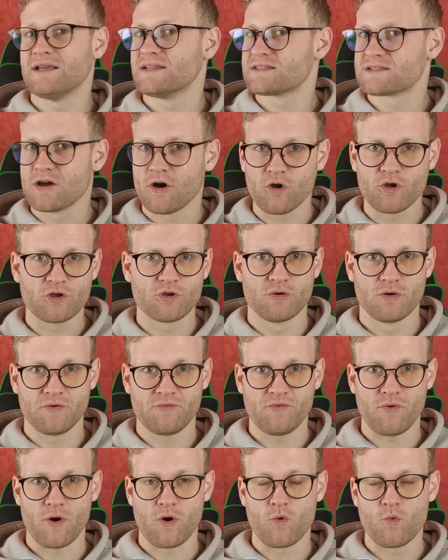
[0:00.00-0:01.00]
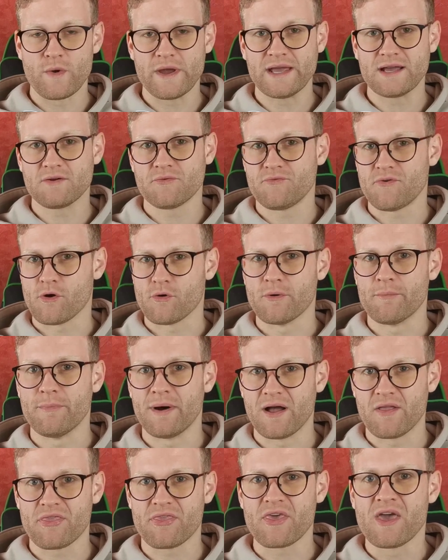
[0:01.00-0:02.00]
It's going good for a week, for a
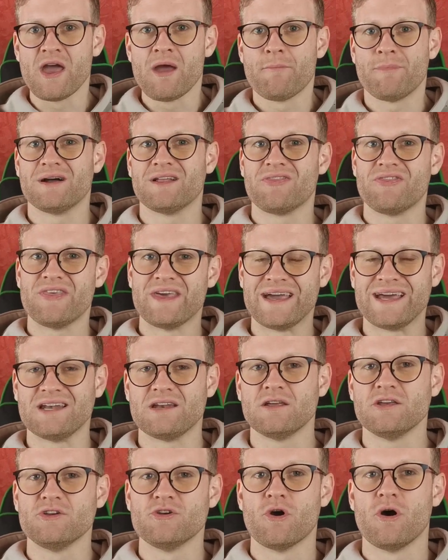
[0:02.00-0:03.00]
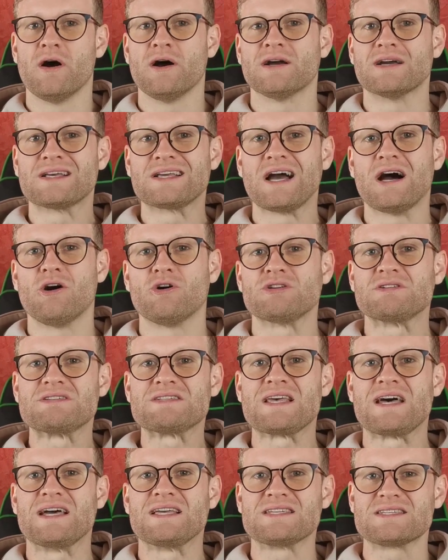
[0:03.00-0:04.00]
month, but then your account
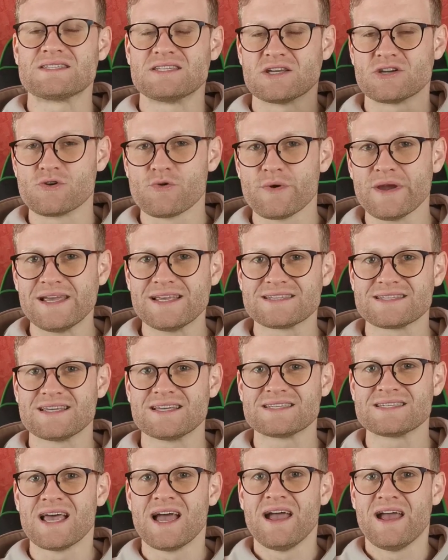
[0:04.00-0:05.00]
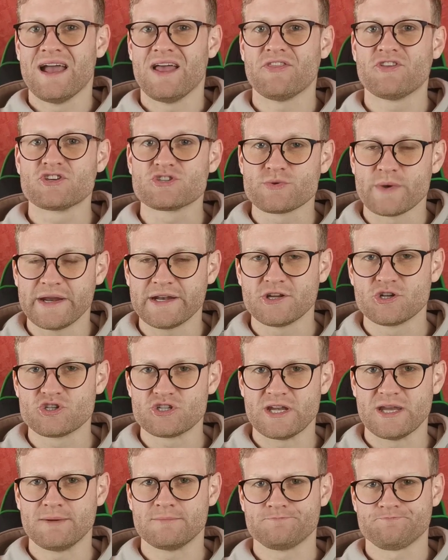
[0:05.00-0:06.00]
size decreases and the
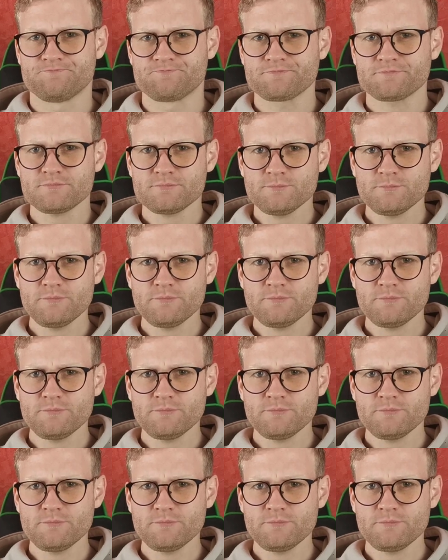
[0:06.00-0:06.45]
strategy